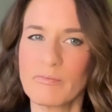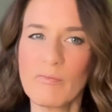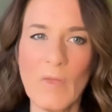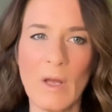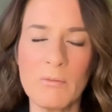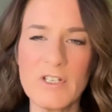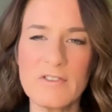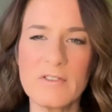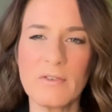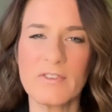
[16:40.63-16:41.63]
I'm
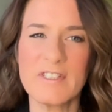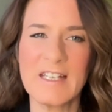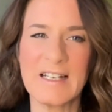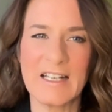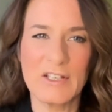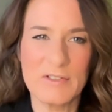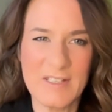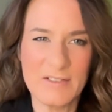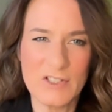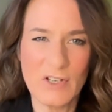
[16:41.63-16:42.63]
just not seeing that. You
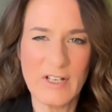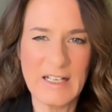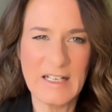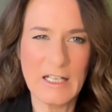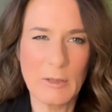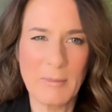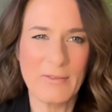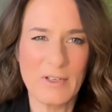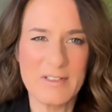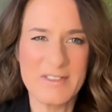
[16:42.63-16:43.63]
see a tiny little
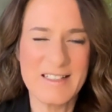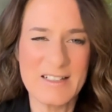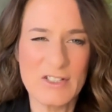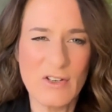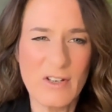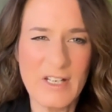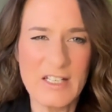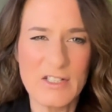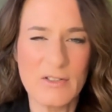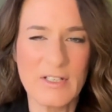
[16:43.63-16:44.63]
amount, you can see a
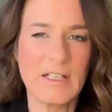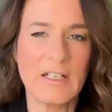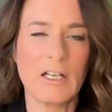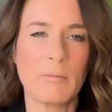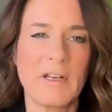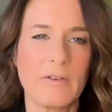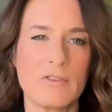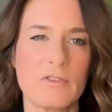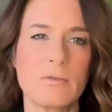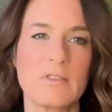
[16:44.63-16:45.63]
tiny little amount in
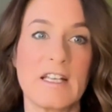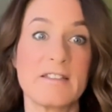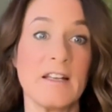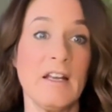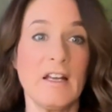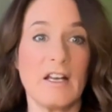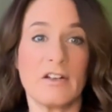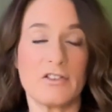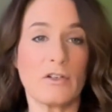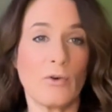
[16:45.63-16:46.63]
stool test.
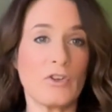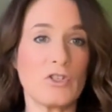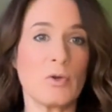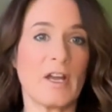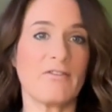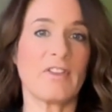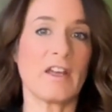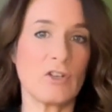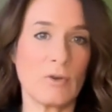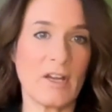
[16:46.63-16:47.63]
And as long as you have
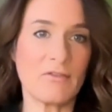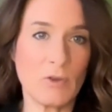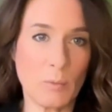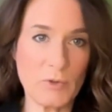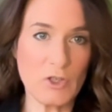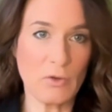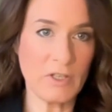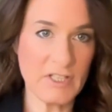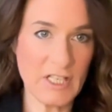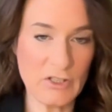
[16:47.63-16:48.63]
that, you have the
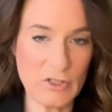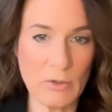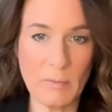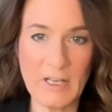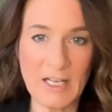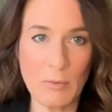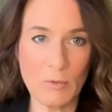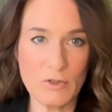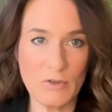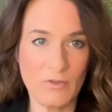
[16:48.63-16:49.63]
opportunity to be able
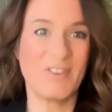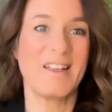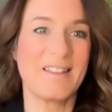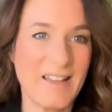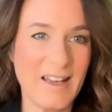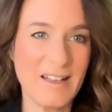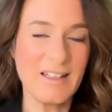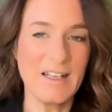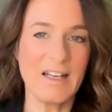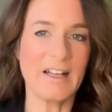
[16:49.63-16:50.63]
to feed that
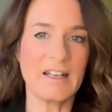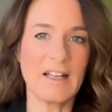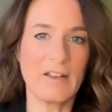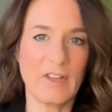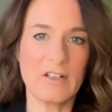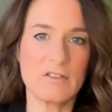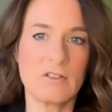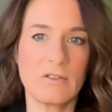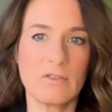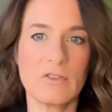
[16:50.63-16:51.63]
and allow that
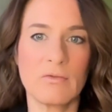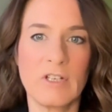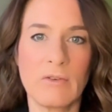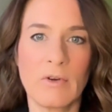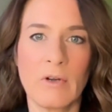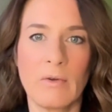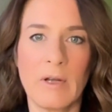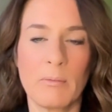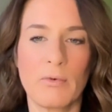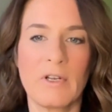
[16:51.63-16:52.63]
to regrow
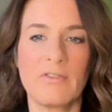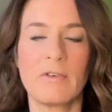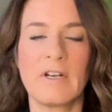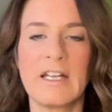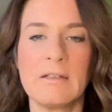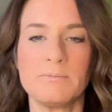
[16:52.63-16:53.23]
and proliferate.